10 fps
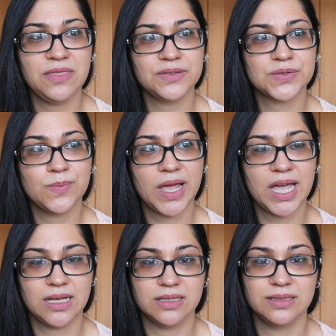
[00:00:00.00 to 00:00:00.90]
And this
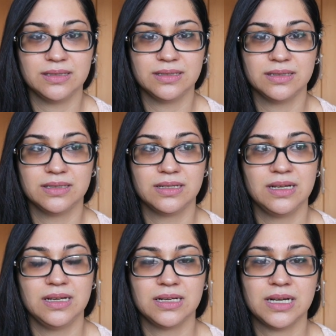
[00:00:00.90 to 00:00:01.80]
man
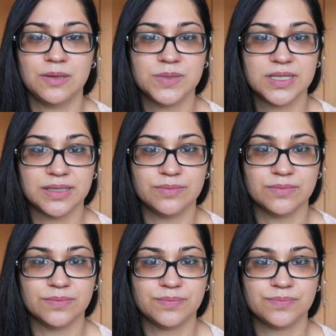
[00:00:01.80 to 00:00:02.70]
comes
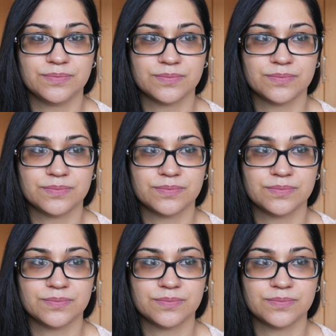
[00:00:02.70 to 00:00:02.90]
in.